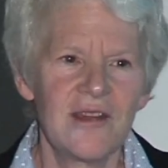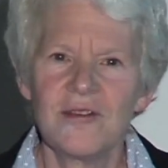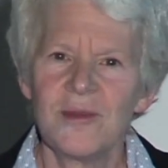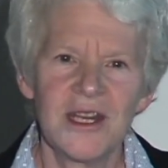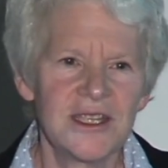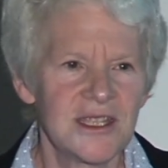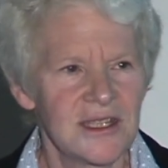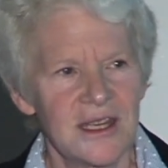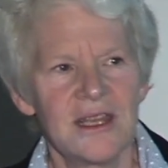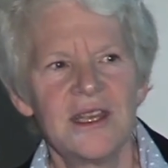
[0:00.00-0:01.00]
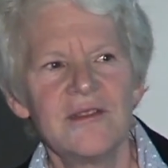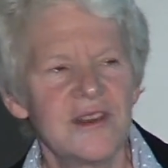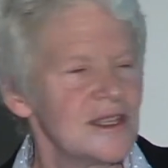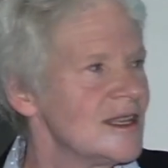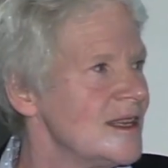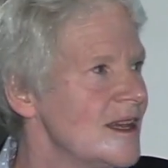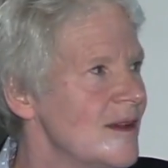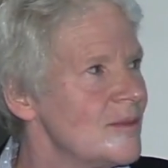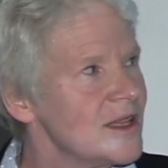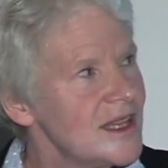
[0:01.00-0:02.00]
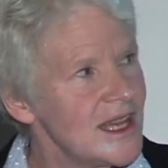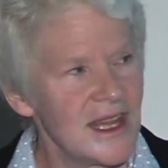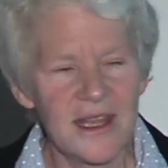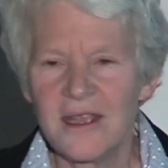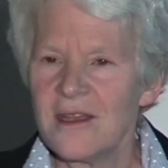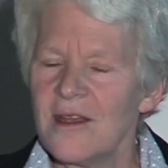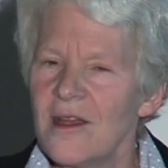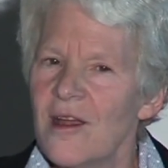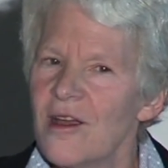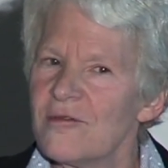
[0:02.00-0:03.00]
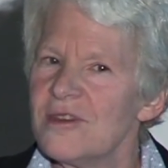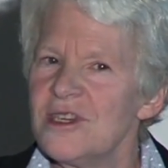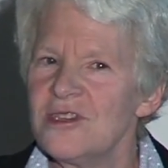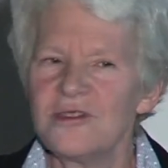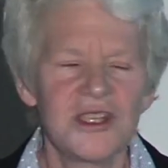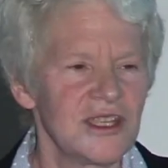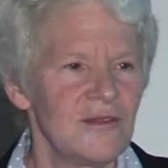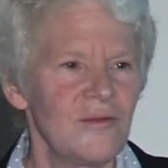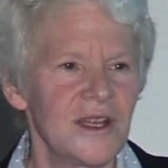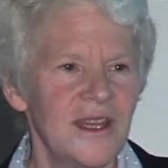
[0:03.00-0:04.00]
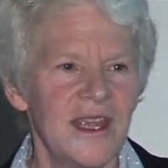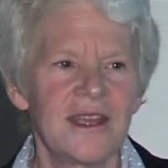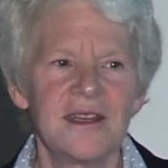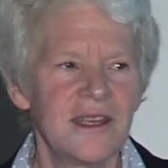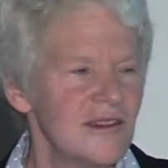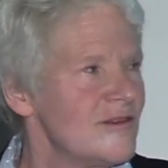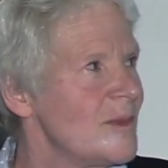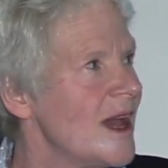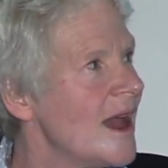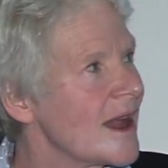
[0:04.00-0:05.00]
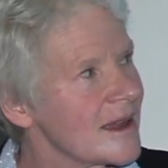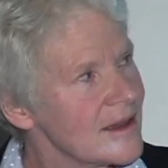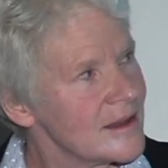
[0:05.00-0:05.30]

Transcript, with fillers: everybody's giving to them, but they are reduced in what they can give back.